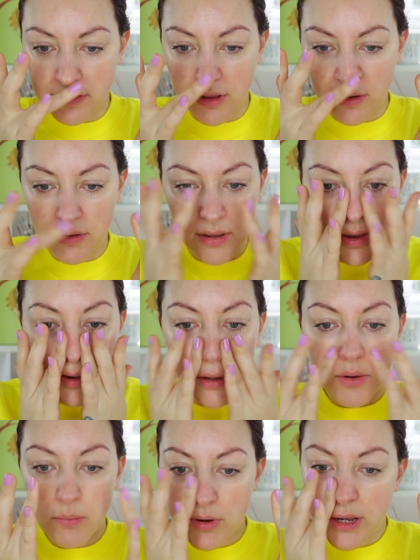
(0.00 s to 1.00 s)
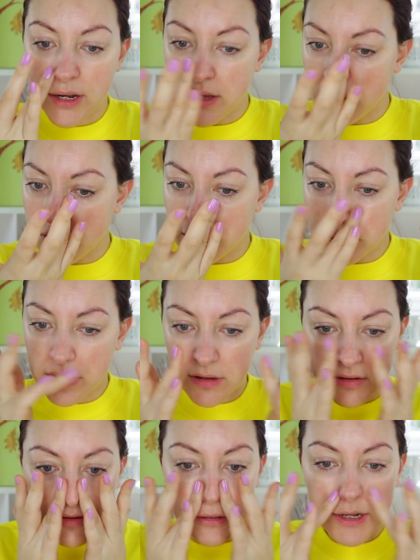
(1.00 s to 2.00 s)
So we're gonna use the
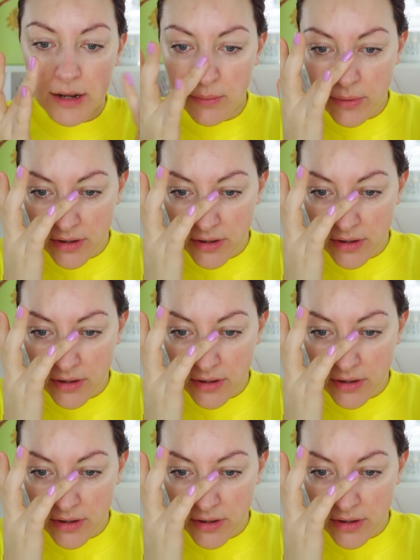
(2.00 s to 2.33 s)
concealer